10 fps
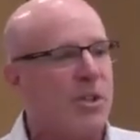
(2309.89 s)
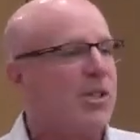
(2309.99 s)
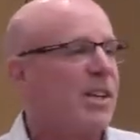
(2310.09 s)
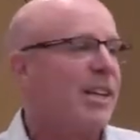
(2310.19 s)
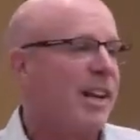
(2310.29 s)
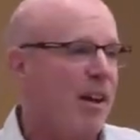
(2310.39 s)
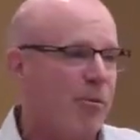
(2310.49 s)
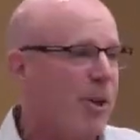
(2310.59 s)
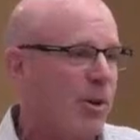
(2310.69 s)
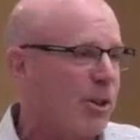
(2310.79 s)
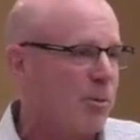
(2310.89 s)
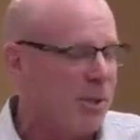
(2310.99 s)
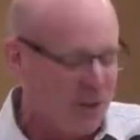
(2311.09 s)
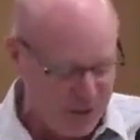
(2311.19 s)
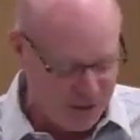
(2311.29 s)
We sing it every
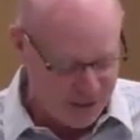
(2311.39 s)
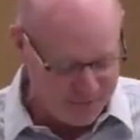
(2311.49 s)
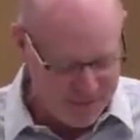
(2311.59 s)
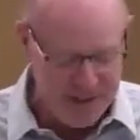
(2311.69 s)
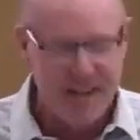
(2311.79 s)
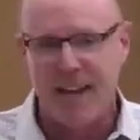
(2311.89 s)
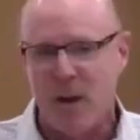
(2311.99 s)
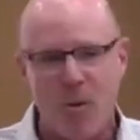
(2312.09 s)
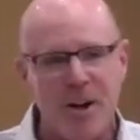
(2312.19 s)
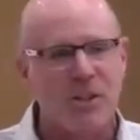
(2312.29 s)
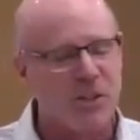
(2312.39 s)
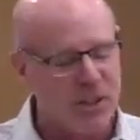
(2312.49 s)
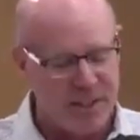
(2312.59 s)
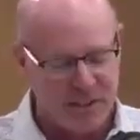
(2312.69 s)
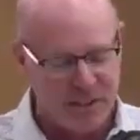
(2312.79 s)
Christmas season, and I wanted to
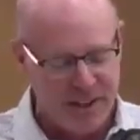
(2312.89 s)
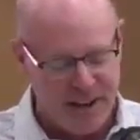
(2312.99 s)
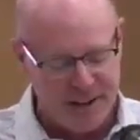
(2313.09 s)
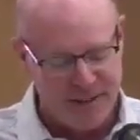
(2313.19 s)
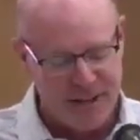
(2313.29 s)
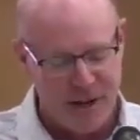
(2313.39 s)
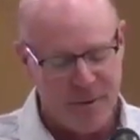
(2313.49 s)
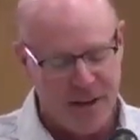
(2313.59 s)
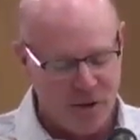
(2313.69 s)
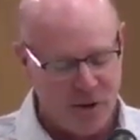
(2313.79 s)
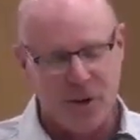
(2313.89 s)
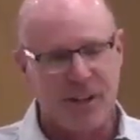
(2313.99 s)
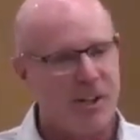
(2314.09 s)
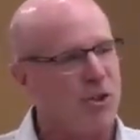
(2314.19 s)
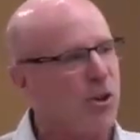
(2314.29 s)
sing it today, um, and you're
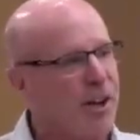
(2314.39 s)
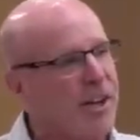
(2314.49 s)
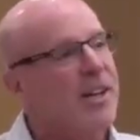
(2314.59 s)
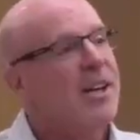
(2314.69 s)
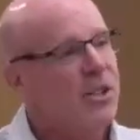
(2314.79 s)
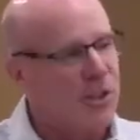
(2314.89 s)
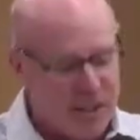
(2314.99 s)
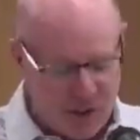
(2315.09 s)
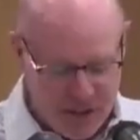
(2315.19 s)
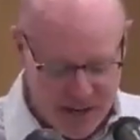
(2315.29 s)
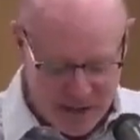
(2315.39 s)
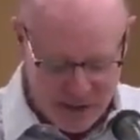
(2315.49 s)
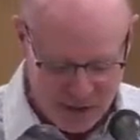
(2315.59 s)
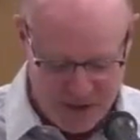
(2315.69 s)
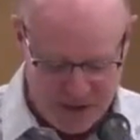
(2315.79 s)
going to enjoy it. So let's stand
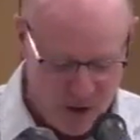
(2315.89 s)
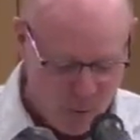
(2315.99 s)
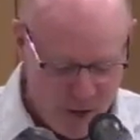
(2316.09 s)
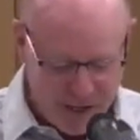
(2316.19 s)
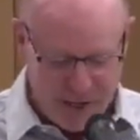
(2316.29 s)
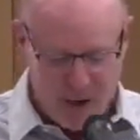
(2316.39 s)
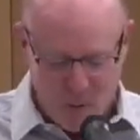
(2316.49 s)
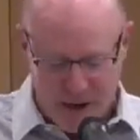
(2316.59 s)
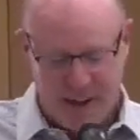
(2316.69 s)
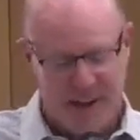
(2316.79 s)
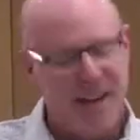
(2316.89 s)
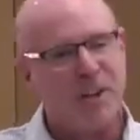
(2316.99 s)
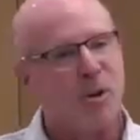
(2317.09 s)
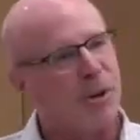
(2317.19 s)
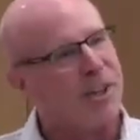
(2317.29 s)
and sing Awake, Awake,
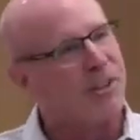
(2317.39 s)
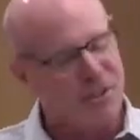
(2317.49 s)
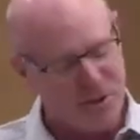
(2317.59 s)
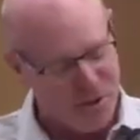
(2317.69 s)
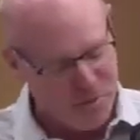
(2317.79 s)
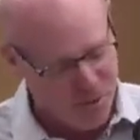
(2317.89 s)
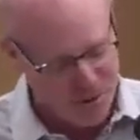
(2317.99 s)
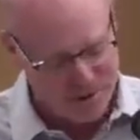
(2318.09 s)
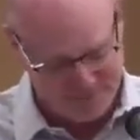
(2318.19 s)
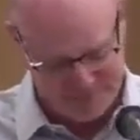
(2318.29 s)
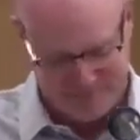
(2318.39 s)
and Greet the New Morn.